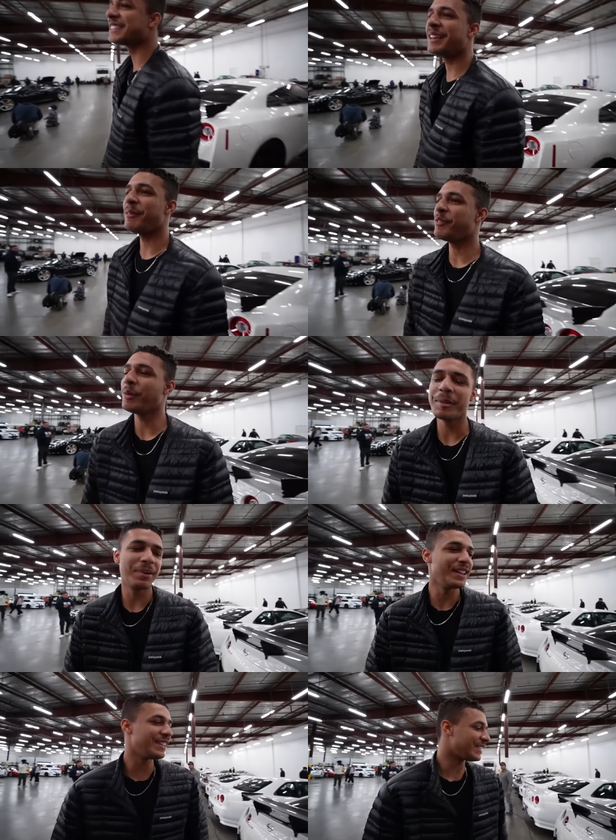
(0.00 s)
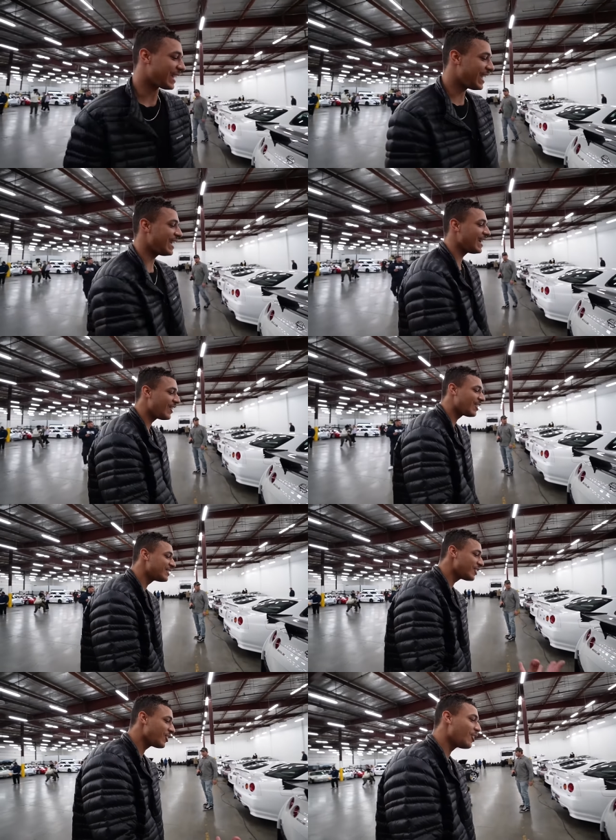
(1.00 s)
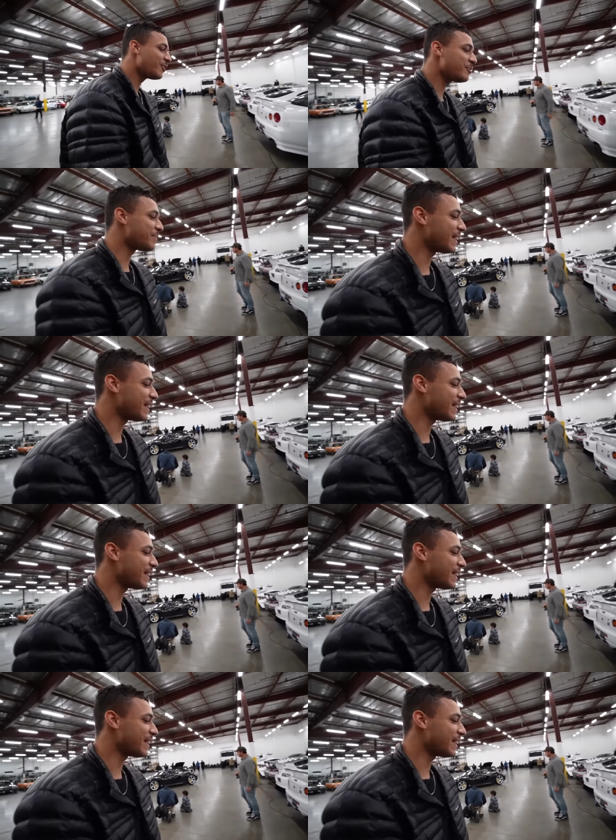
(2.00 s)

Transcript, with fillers: same if you were to put it the kit on your own,